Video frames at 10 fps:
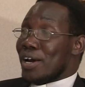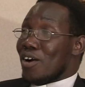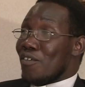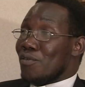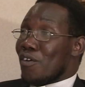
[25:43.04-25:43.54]

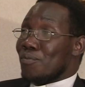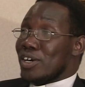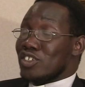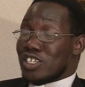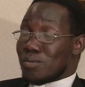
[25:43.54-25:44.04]
my of, of
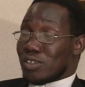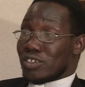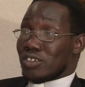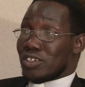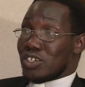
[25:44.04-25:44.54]
my
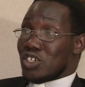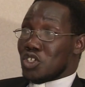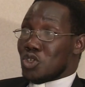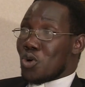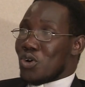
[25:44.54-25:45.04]
similar.
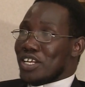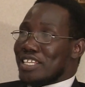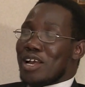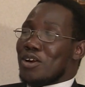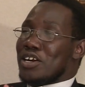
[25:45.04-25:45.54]
So
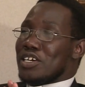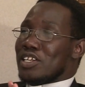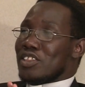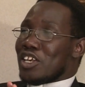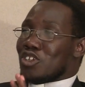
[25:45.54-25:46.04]
there,
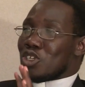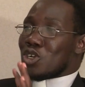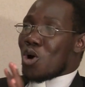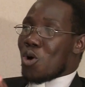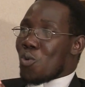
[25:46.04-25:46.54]
there's
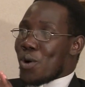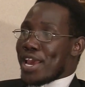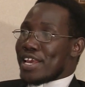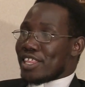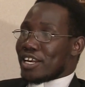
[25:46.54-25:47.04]
no
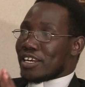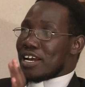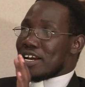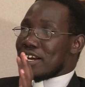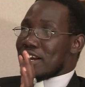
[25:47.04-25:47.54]
way that
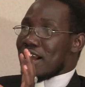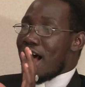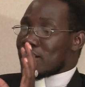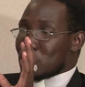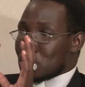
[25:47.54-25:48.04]

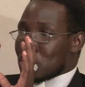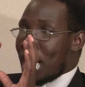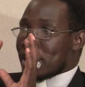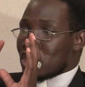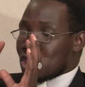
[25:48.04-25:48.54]
I, sh-
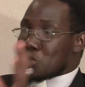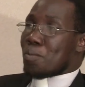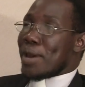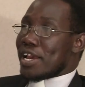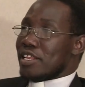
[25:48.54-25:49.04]
I should
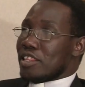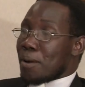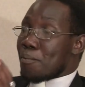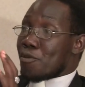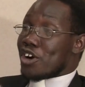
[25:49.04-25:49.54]
make the
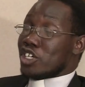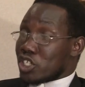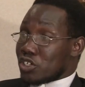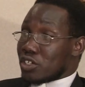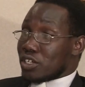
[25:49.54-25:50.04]

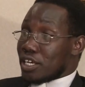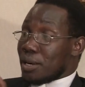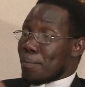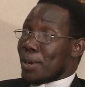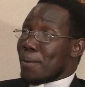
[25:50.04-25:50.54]
impression
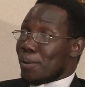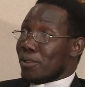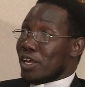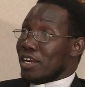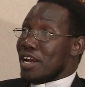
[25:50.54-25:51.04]
in
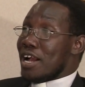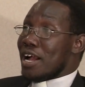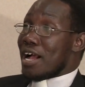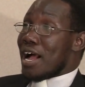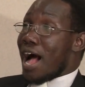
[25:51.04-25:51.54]
people that
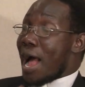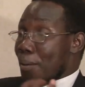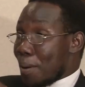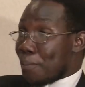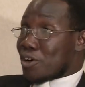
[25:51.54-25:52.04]
I
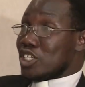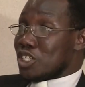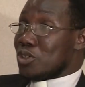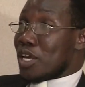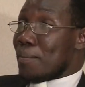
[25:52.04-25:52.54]
am a
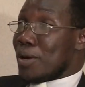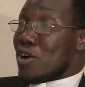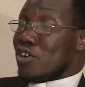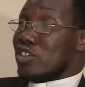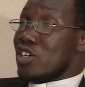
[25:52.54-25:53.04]
priest today
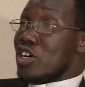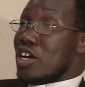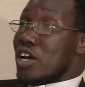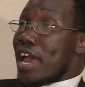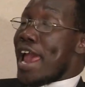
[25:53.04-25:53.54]
because
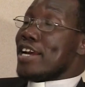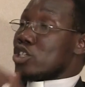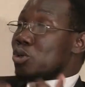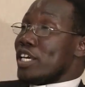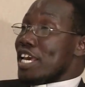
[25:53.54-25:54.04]

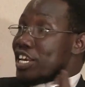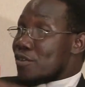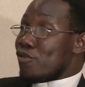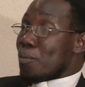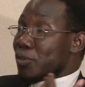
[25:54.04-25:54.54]
actually
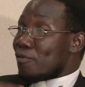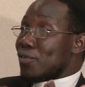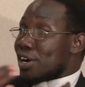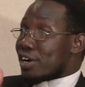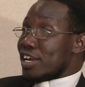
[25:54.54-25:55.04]
in, from the
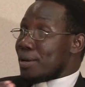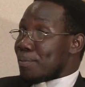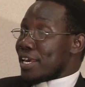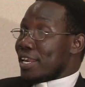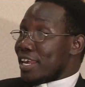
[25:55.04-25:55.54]
very
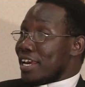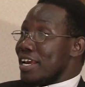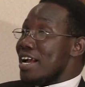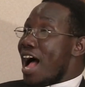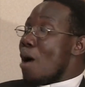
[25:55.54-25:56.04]
beginning,
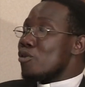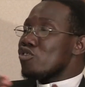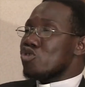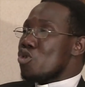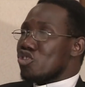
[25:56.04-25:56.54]
I
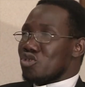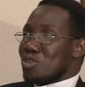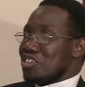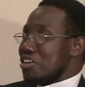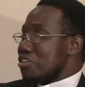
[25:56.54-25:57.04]
was so
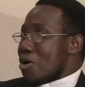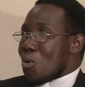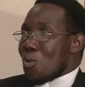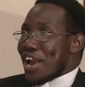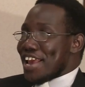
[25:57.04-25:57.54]
special. No
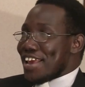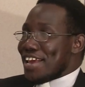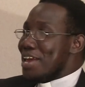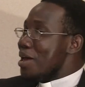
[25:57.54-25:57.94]
way.